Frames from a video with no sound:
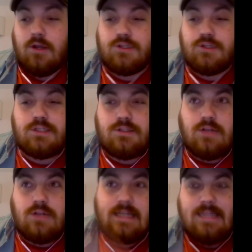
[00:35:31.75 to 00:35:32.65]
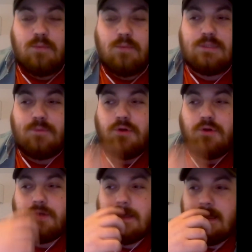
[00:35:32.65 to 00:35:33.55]
just last time we spoke,
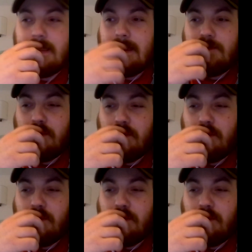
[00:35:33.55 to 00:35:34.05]
we